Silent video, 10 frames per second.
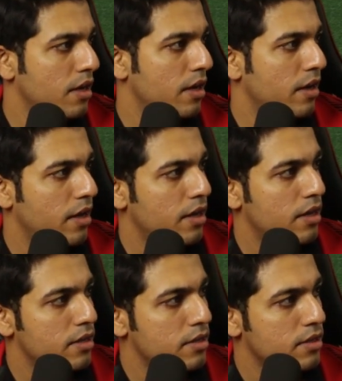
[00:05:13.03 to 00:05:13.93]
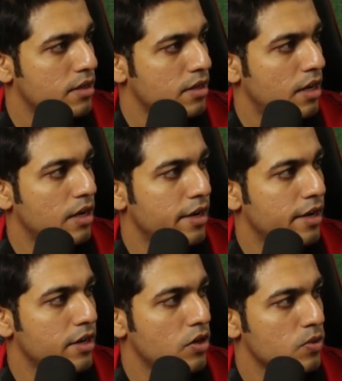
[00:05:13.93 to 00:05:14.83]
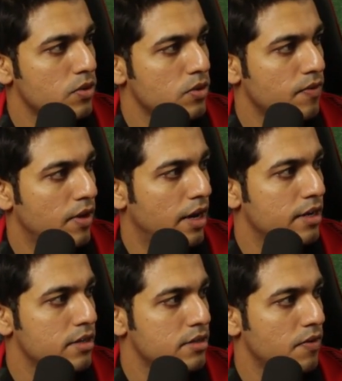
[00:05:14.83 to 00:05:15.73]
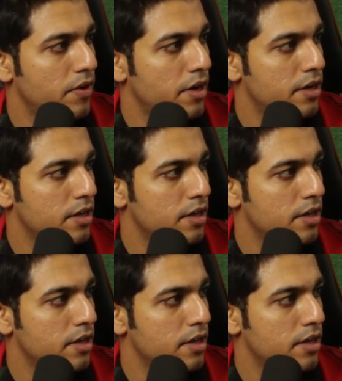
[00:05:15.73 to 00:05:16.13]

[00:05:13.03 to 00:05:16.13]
and I'll click new, so it will add this event.